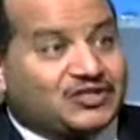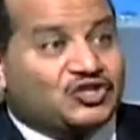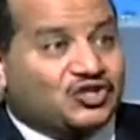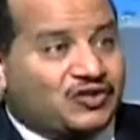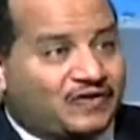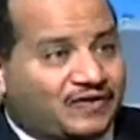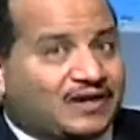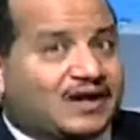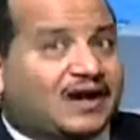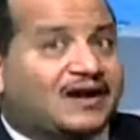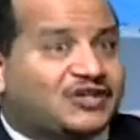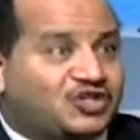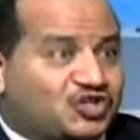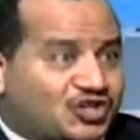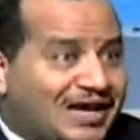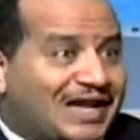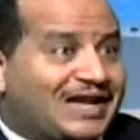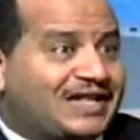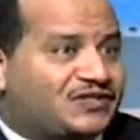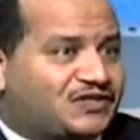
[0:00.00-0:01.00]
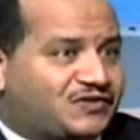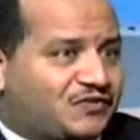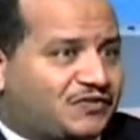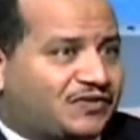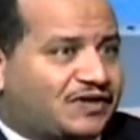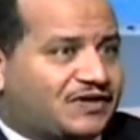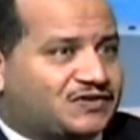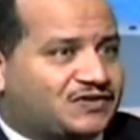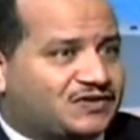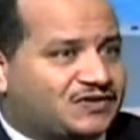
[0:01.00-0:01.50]
there are
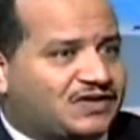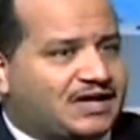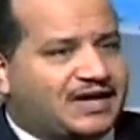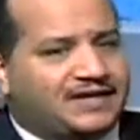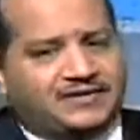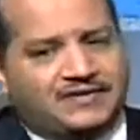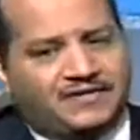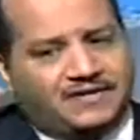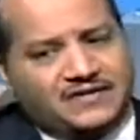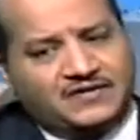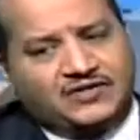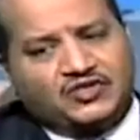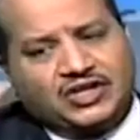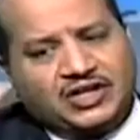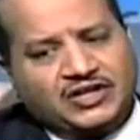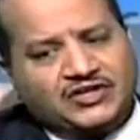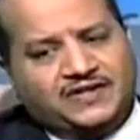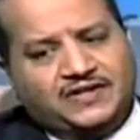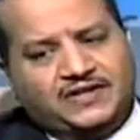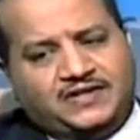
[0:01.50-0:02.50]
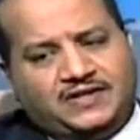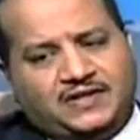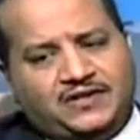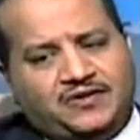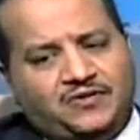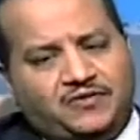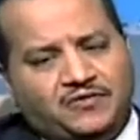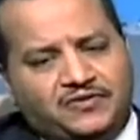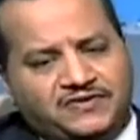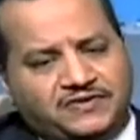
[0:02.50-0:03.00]
challenges for this, and these
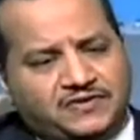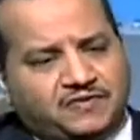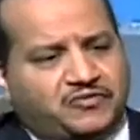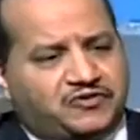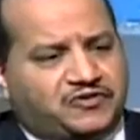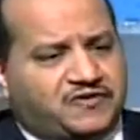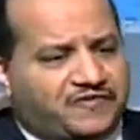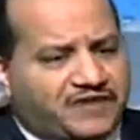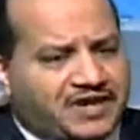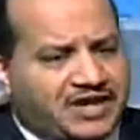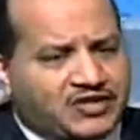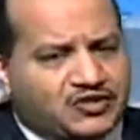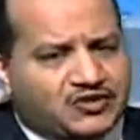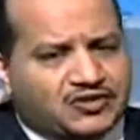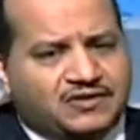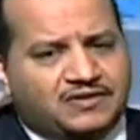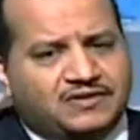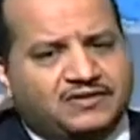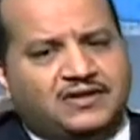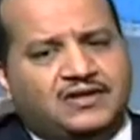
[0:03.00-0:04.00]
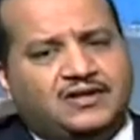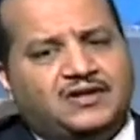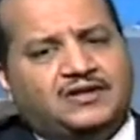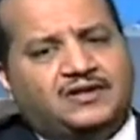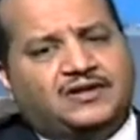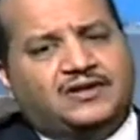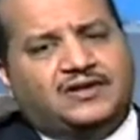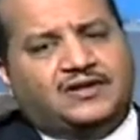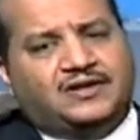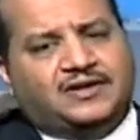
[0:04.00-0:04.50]
challenges includes motivation,
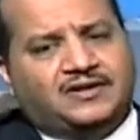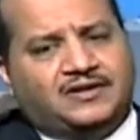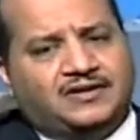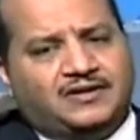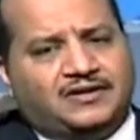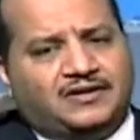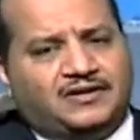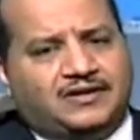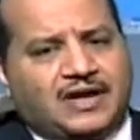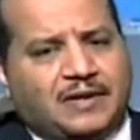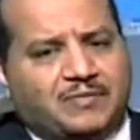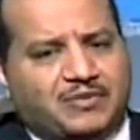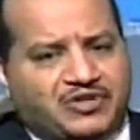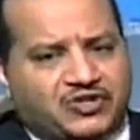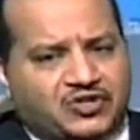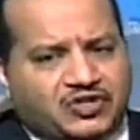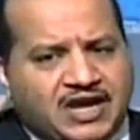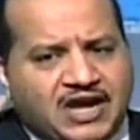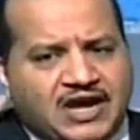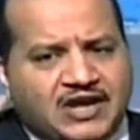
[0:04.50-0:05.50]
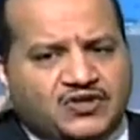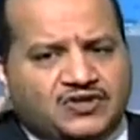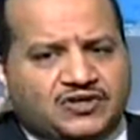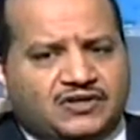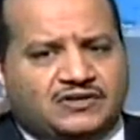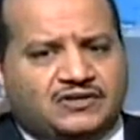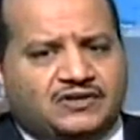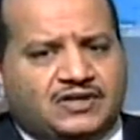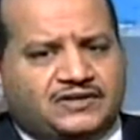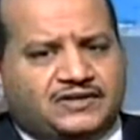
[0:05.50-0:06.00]

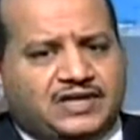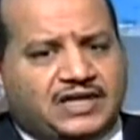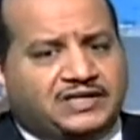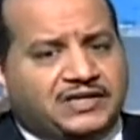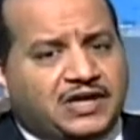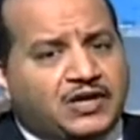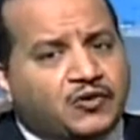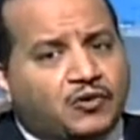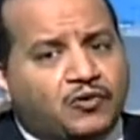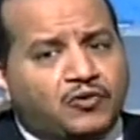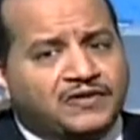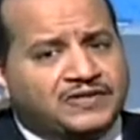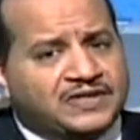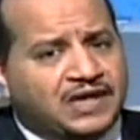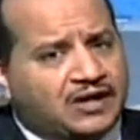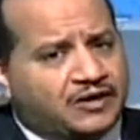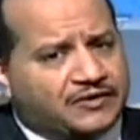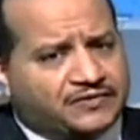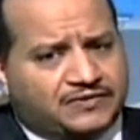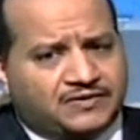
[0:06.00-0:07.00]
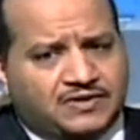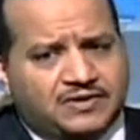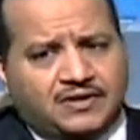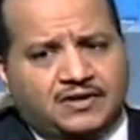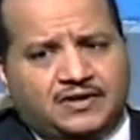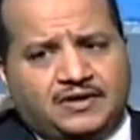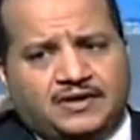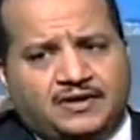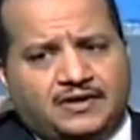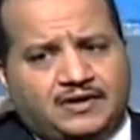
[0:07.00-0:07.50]
appreciation. It includes a
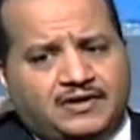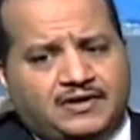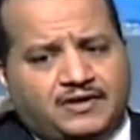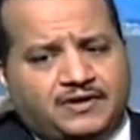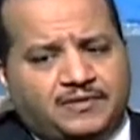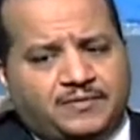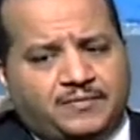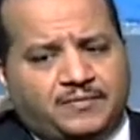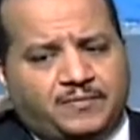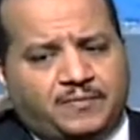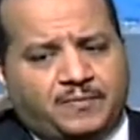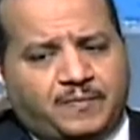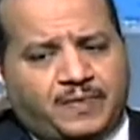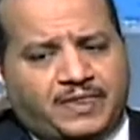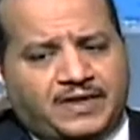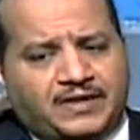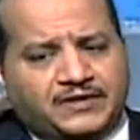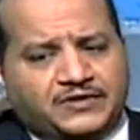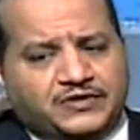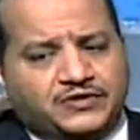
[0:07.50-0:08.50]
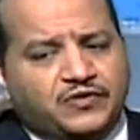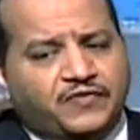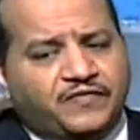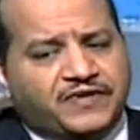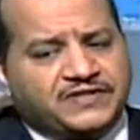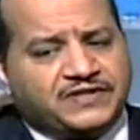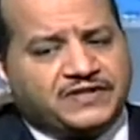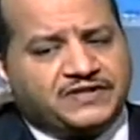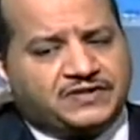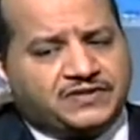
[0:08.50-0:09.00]
lot.
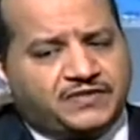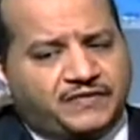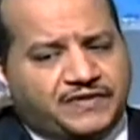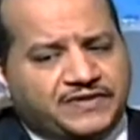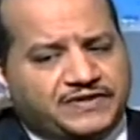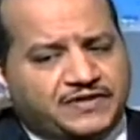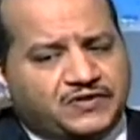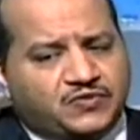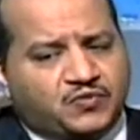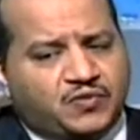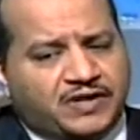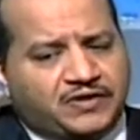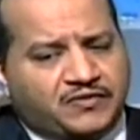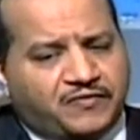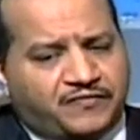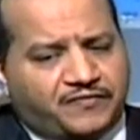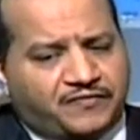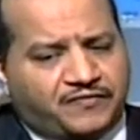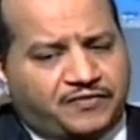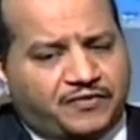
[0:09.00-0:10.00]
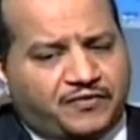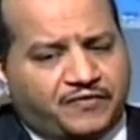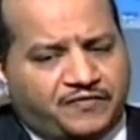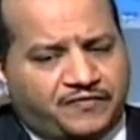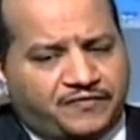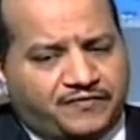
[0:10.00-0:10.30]
So this is one of